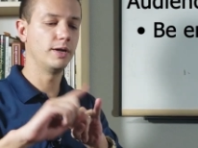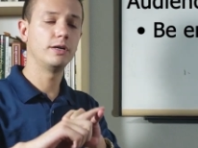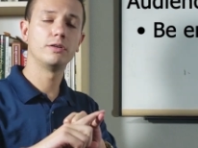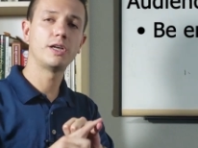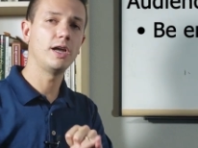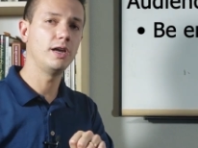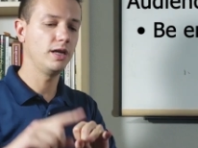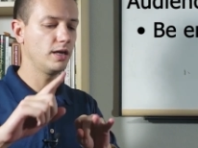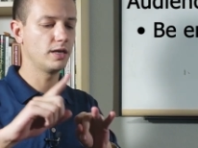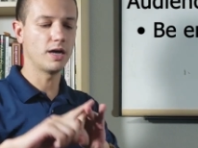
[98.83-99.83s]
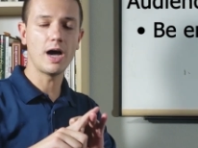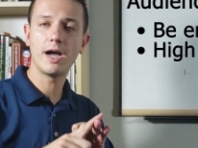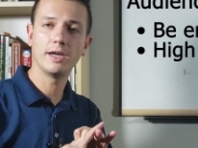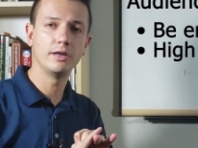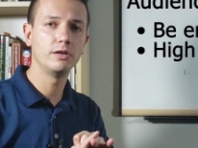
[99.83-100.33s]
entertaining and
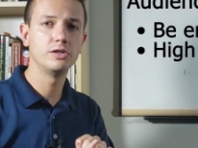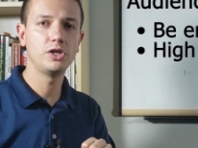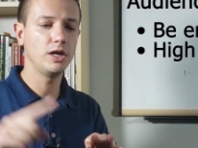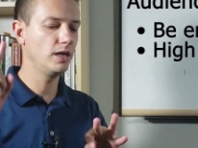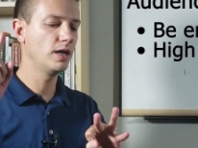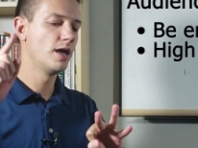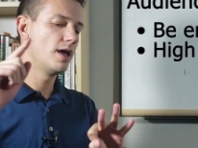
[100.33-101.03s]
high energy,